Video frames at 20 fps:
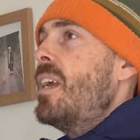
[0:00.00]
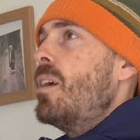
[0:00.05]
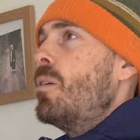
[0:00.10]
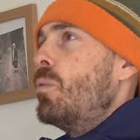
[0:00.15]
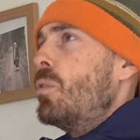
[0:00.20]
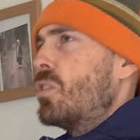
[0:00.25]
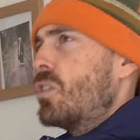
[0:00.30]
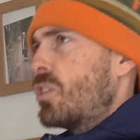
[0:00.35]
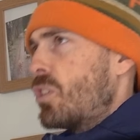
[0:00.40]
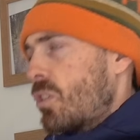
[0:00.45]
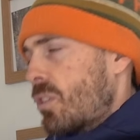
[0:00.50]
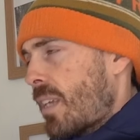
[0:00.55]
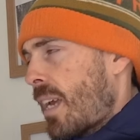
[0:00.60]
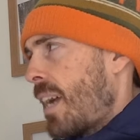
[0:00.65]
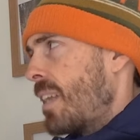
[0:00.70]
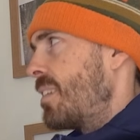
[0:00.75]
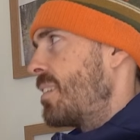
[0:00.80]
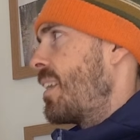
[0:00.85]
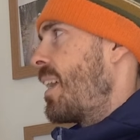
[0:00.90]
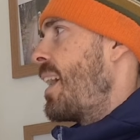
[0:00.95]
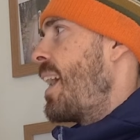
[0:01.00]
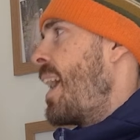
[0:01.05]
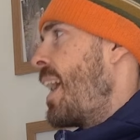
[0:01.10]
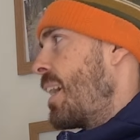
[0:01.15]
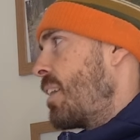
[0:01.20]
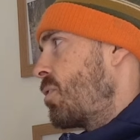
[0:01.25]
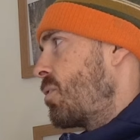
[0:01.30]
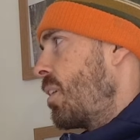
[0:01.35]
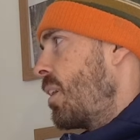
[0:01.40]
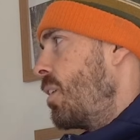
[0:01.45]
which just adds that
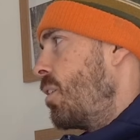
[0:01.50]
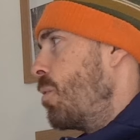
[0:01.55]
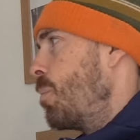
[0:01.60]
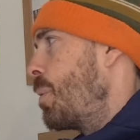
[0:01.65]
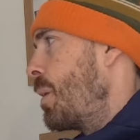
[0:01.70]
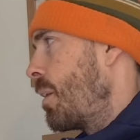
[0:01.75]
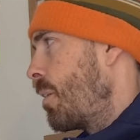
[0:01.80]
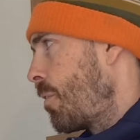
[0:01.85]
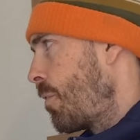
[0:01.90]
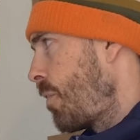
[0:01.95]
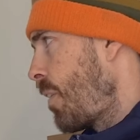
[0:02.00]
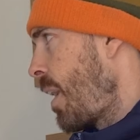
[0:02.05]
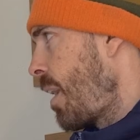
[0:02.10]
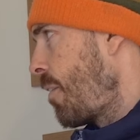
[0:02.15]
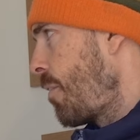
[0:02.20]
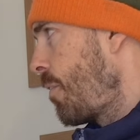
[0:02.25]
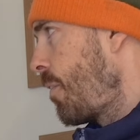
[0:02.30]
extra little bit of faff.